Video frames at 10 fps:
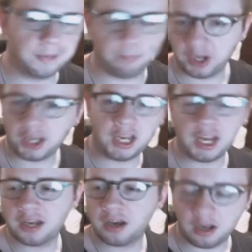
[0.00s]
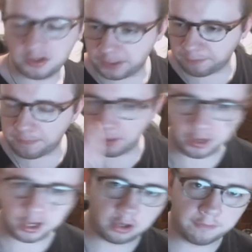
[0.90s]
bringing in different
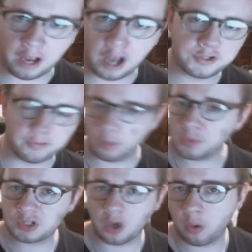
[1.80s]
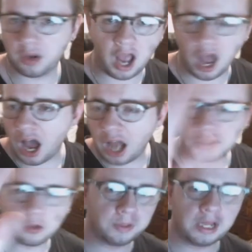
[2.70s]
political values of what was going on
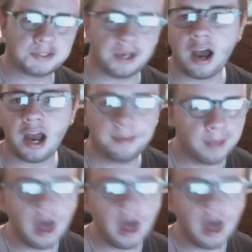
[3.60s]
during that time